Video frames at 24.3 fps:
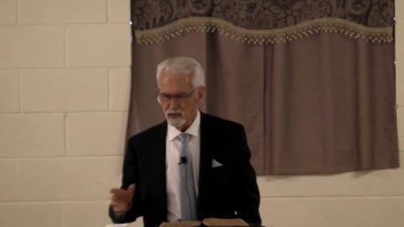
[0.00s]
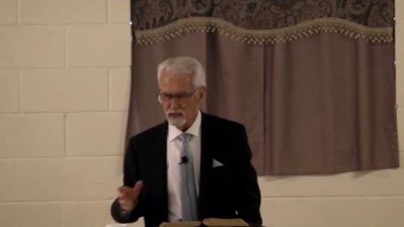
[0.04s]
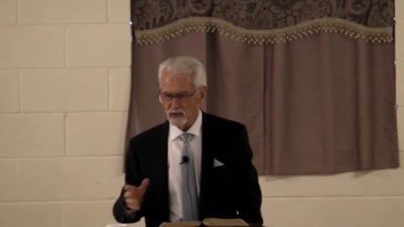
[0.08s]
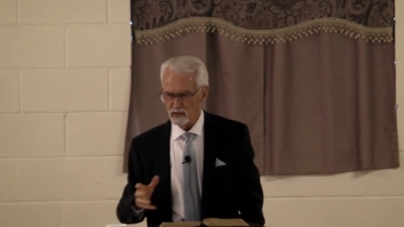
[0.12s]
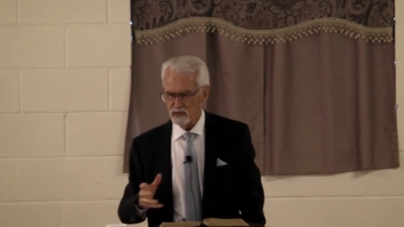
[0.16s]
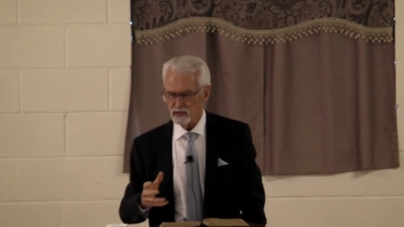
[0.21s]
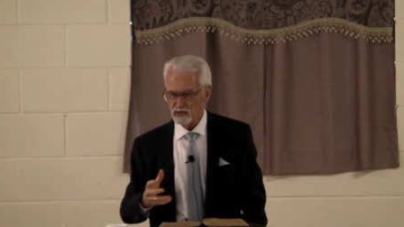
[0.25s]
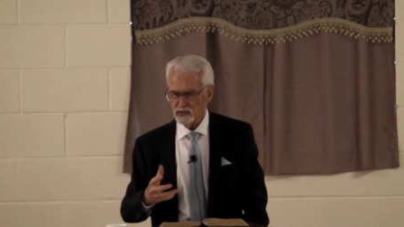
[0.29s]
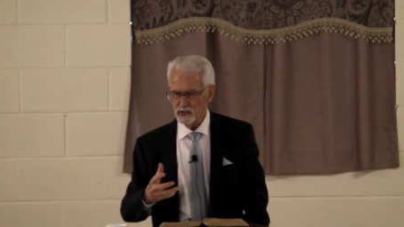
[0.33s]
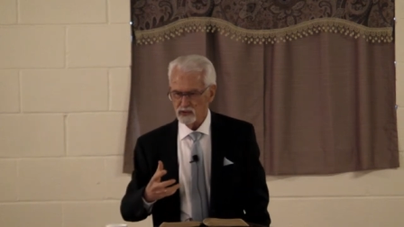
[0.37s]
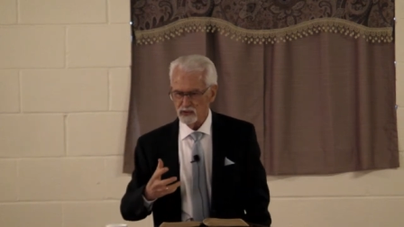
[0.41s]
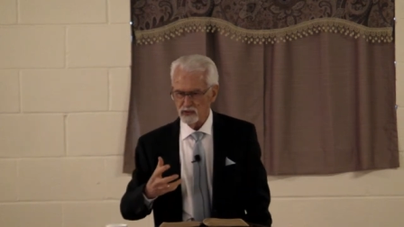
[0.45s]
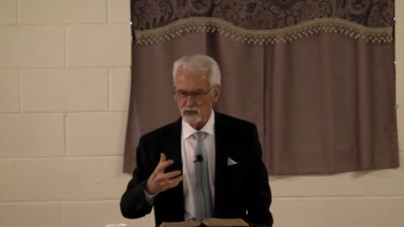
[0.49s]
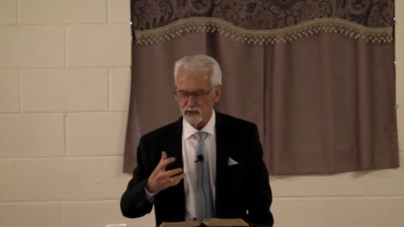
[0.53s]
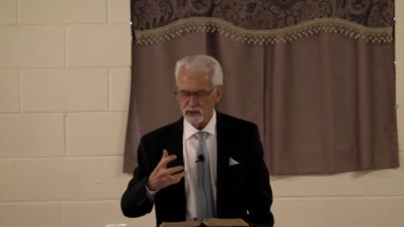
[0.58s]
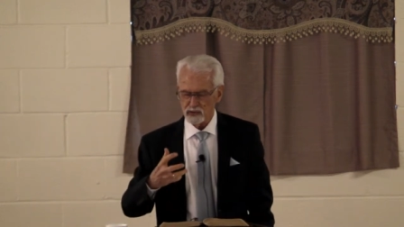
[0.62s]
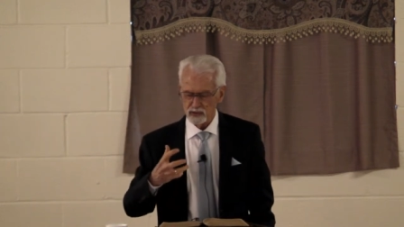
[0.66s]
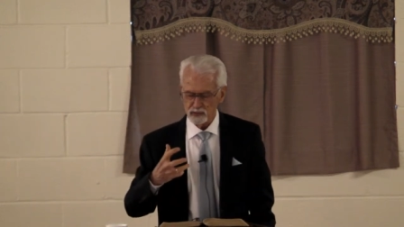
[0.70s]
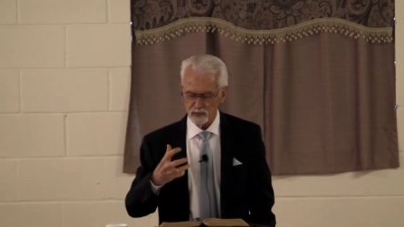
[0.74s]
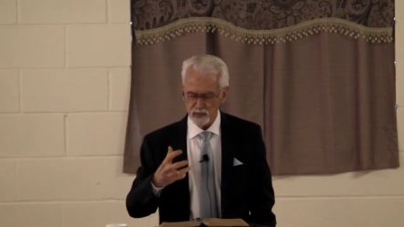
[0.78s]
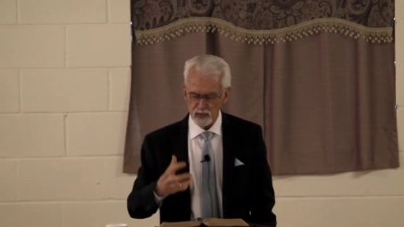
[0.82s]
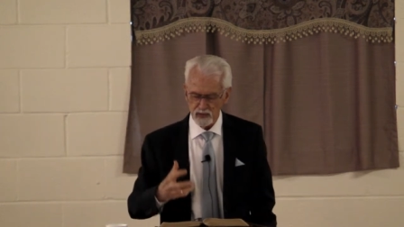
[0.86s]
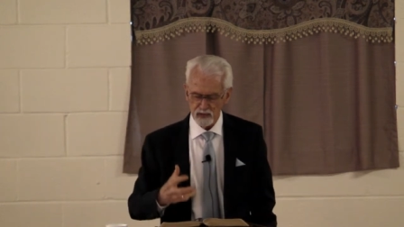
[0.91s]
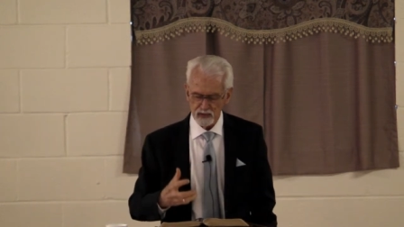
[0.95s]
those who are
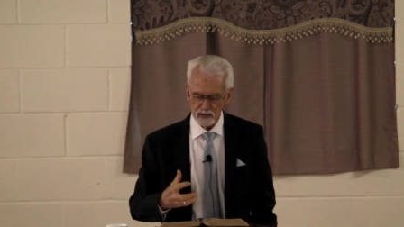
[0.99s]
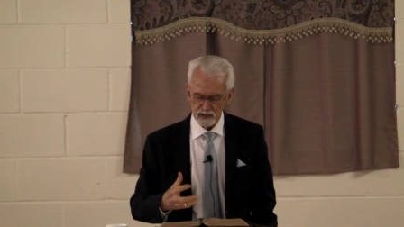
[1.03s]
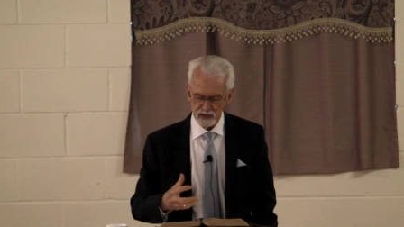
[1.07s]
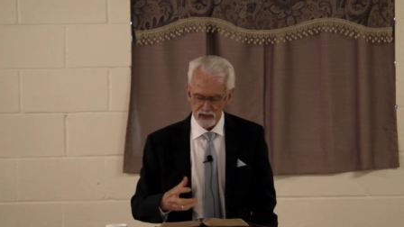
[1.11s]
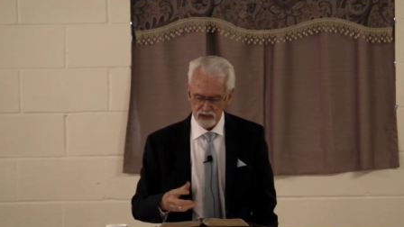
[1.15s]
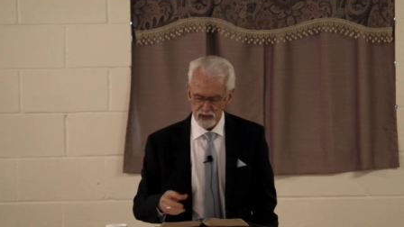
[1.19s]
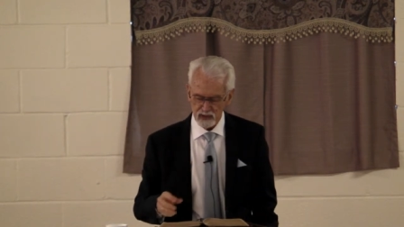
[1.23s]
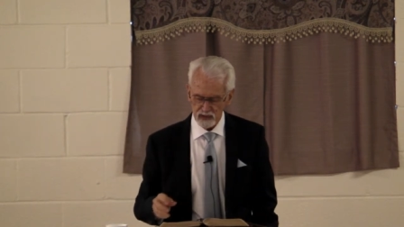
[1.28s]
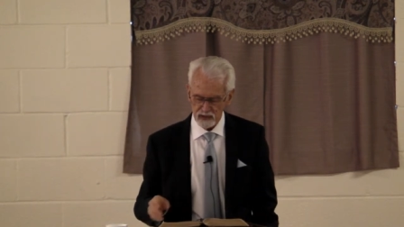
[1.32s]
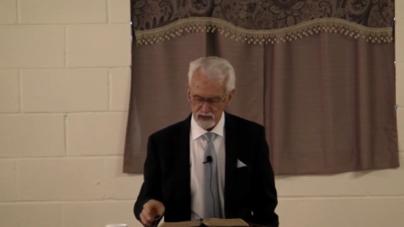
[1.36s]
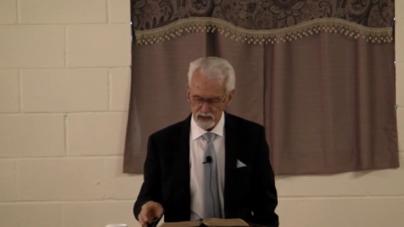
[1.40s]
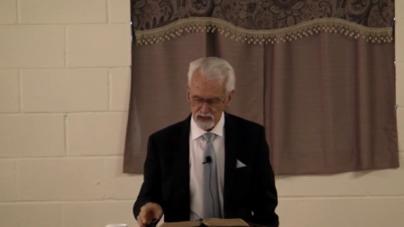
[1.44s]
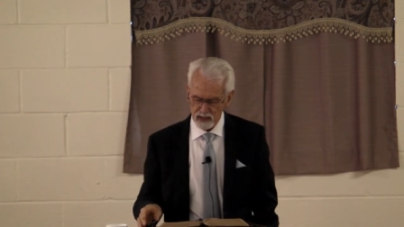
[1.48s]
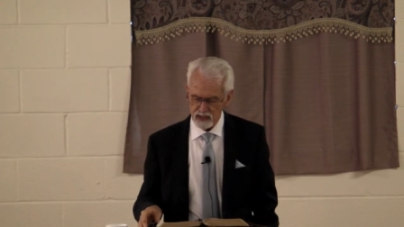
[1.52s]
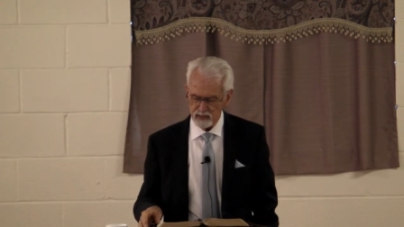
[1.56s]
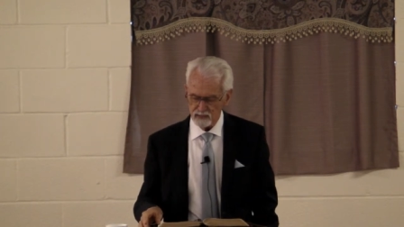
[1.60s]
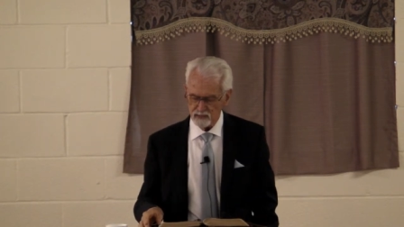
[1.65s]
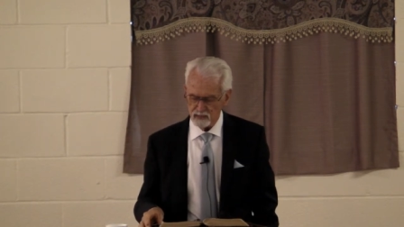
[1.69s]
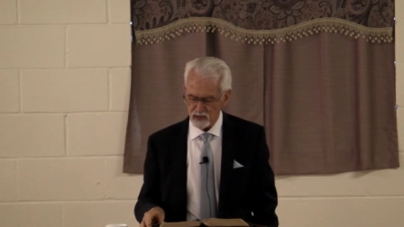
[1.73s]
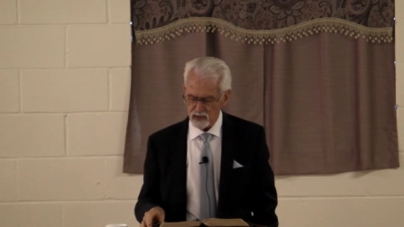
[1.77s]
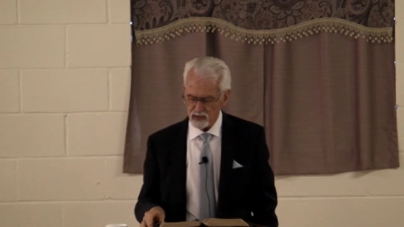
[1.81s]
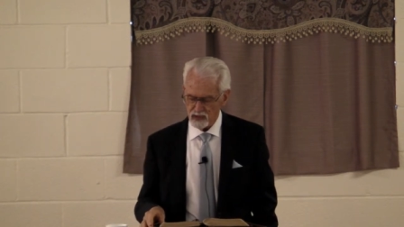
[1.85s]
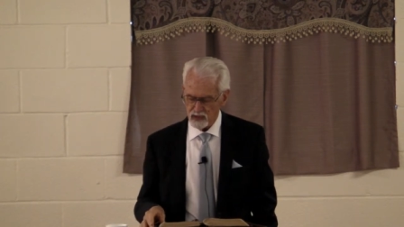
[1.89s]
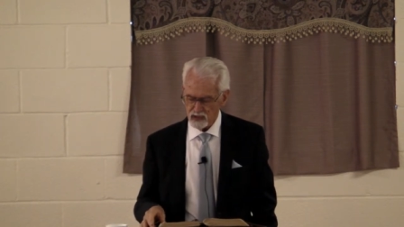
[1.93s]
experiencing
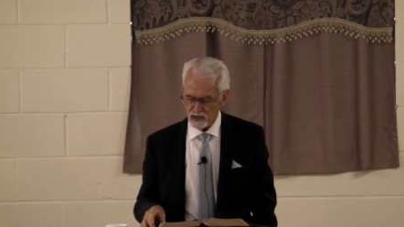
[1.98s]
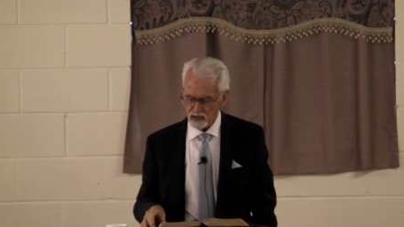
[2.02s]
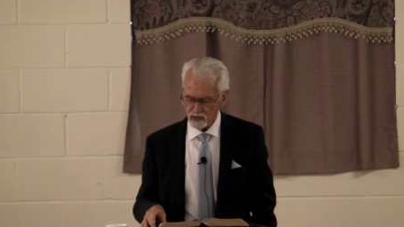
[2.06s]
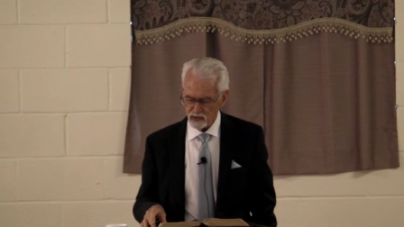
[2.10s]
deep